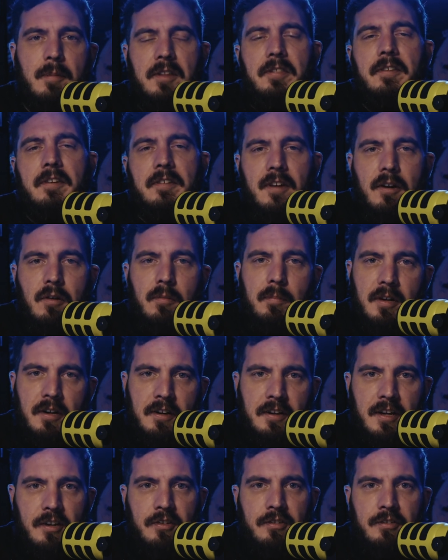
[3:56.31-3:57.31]
I think that would be a
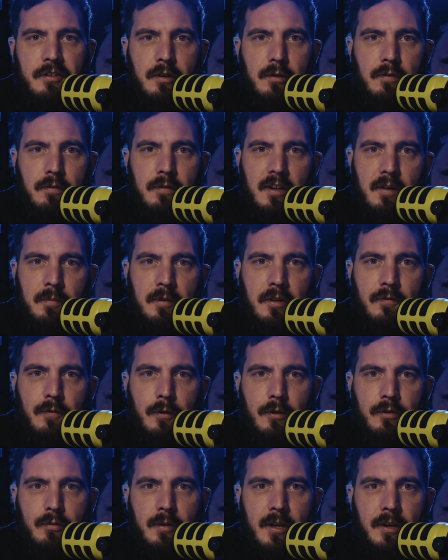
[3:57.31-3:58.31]
nice steal for them in the
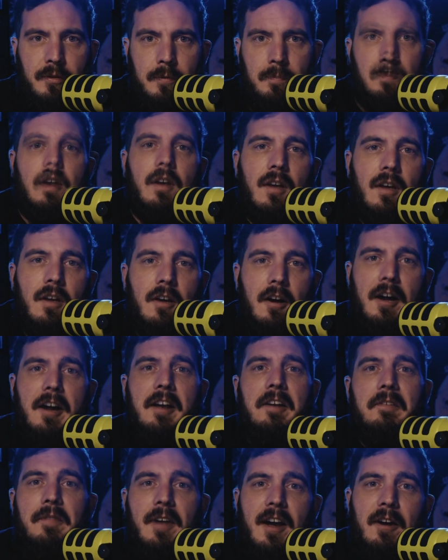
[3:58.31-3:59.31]
1st round. All
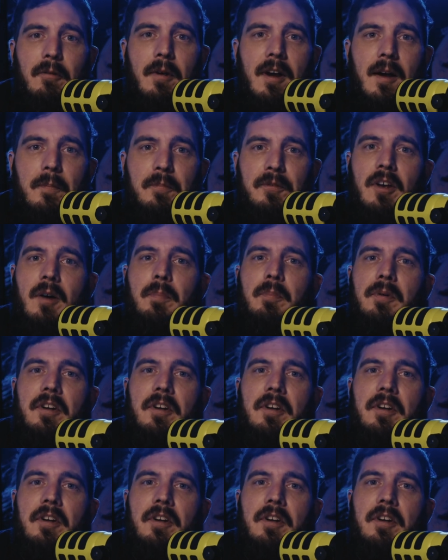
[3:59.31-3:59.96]
right, that wraps up